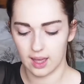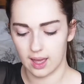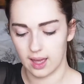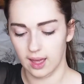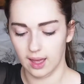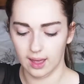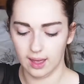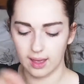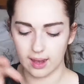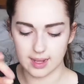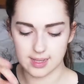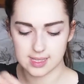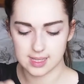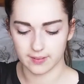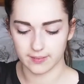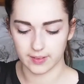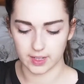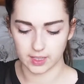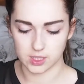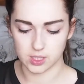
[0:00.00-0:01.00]
Uh, let's
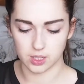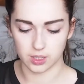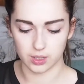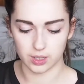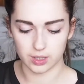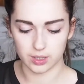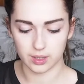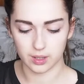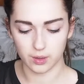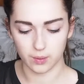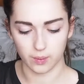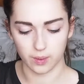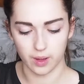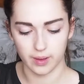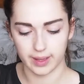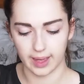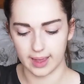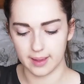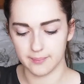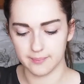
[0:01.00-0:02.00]
have a little look. Oh,
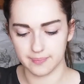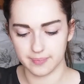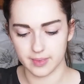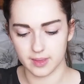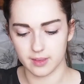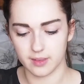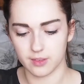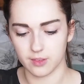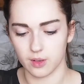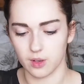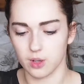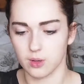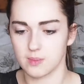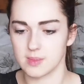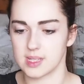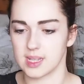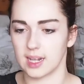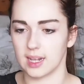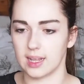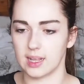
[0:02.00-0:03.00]
okay. So it
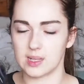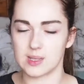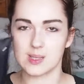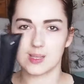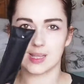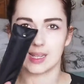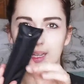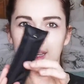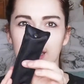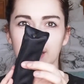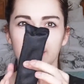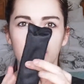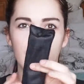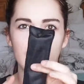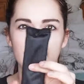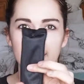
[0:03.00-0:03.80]
comes in a little sleeve like